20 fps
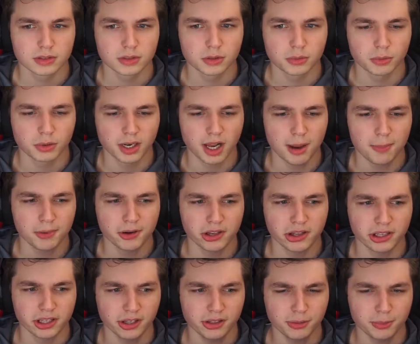arts. What happened to
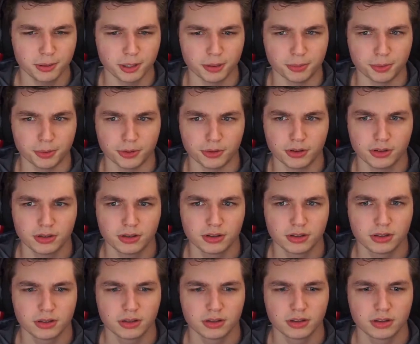the other people? and
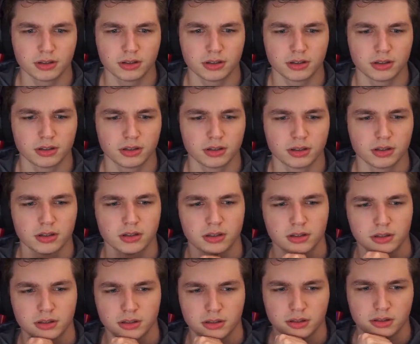of course,
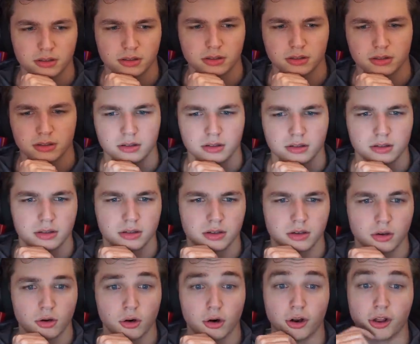swordsmanship.
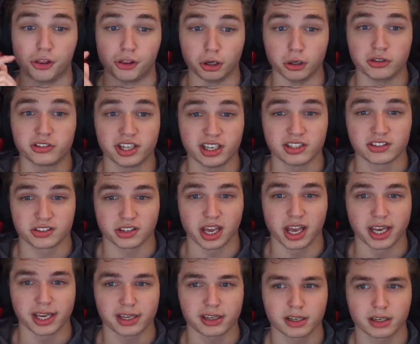Or those his
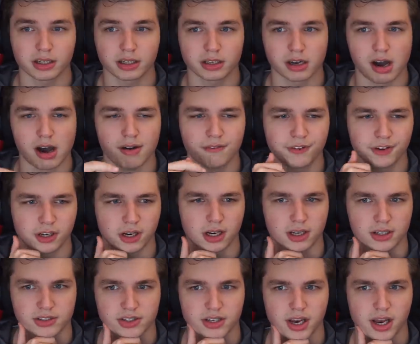like
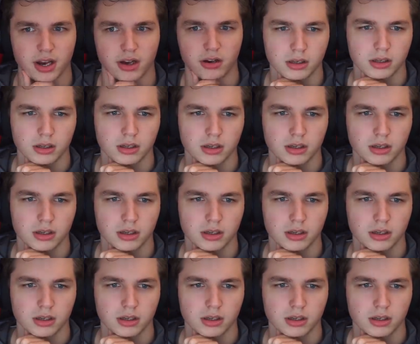confidants now?